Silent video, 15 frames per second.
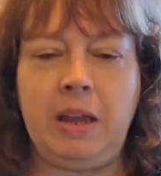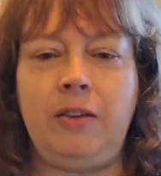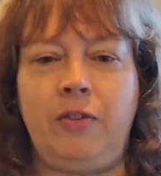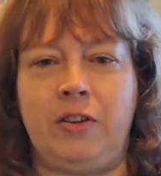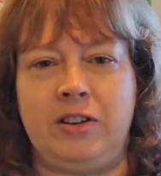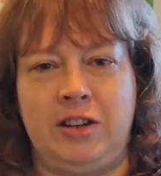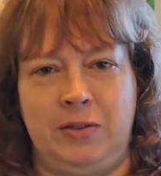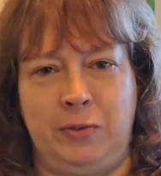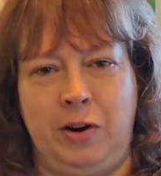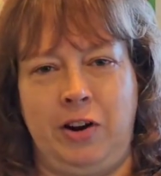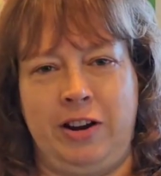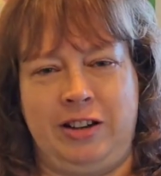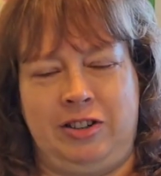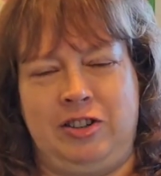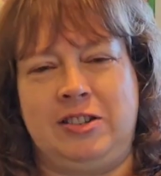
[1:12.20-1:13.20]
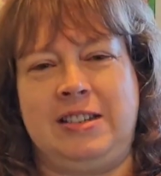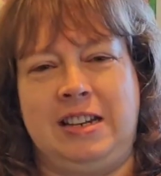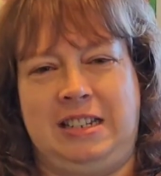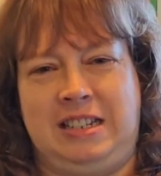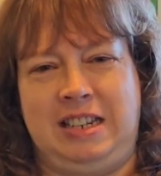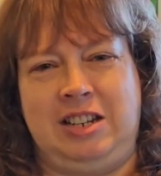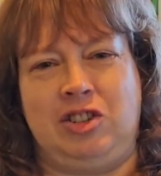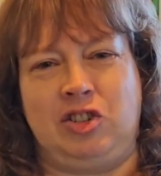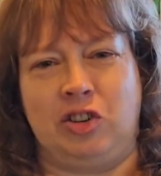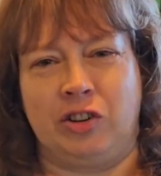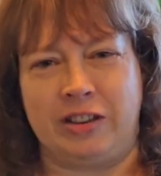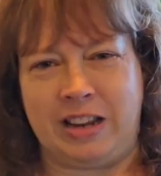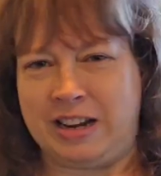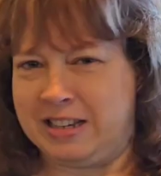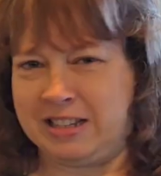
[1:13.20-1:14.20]
I'm even wearing just a
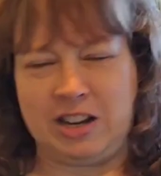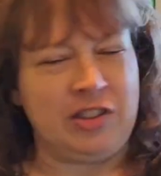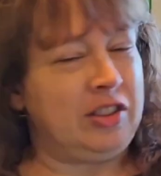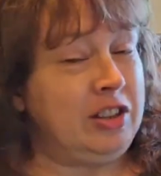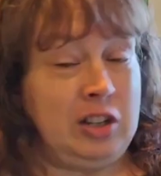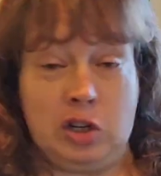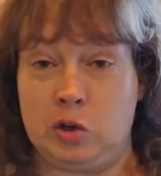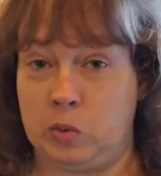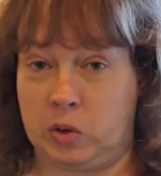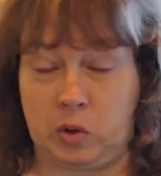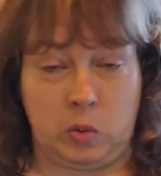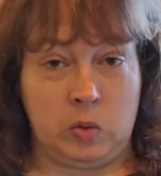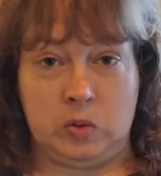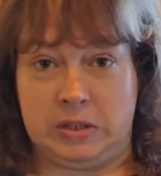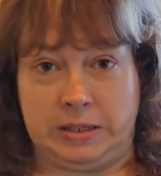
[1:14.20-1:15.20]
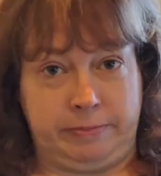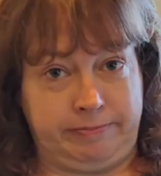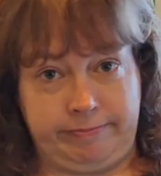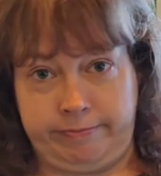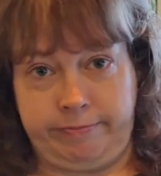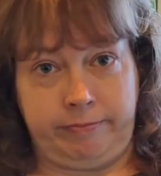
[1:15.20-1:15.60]
t-shirt that has nothing to do with cruising,